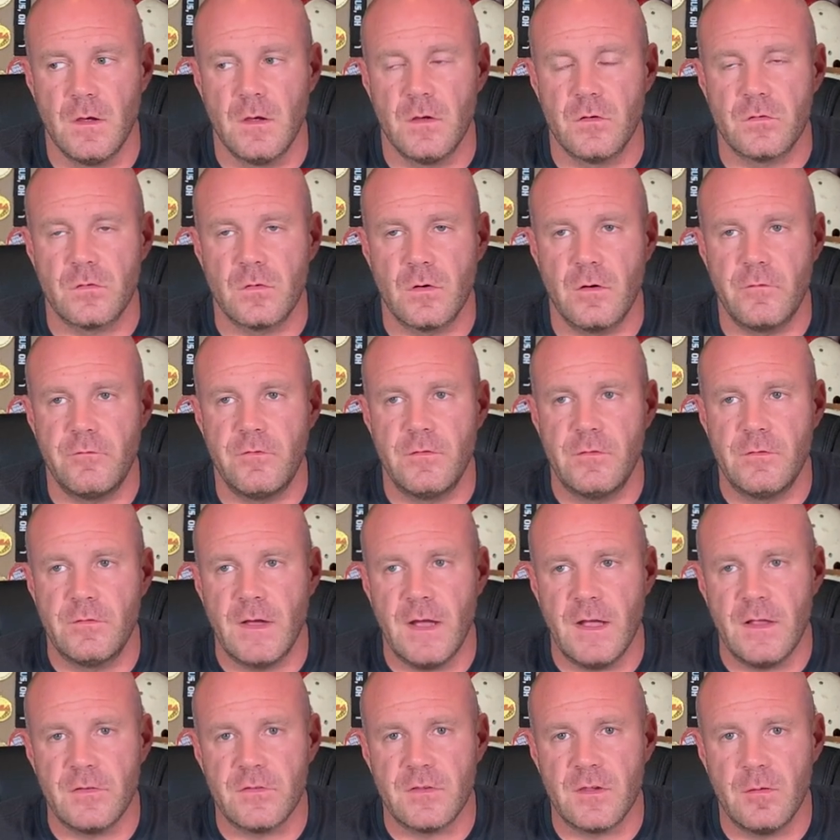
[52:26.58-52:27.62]
So if you've
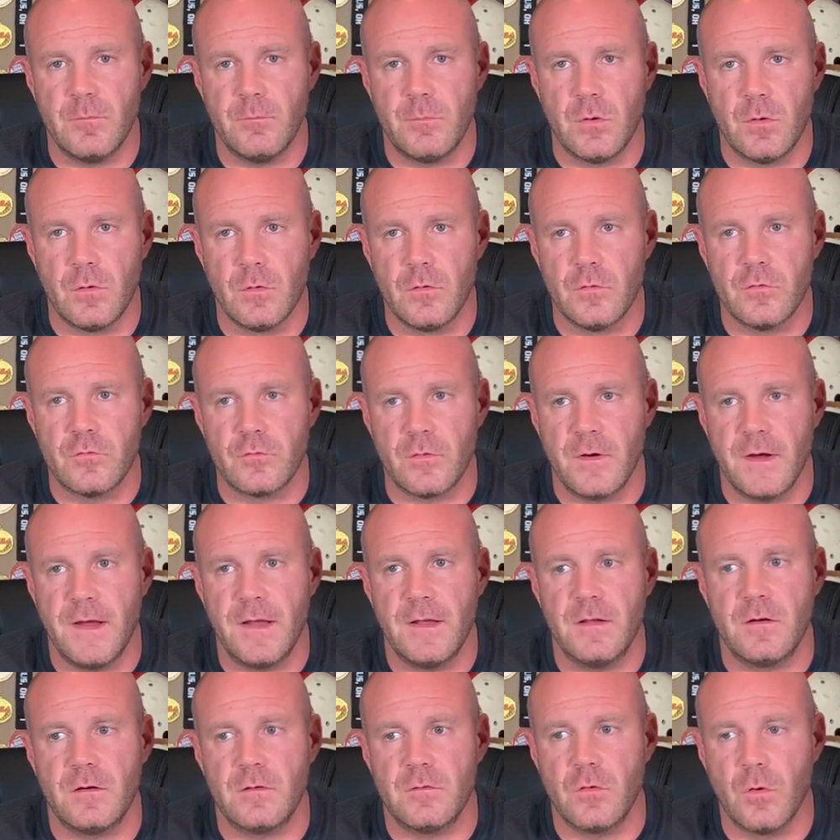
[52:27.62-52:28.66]
got something pulled,
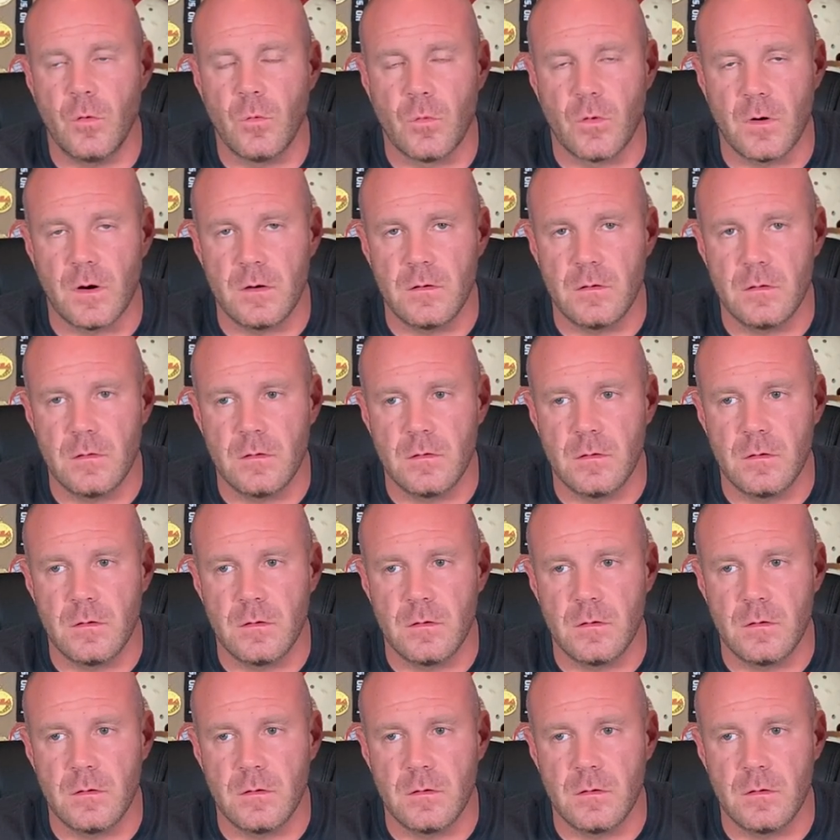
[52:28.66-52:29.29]
strained, or torn,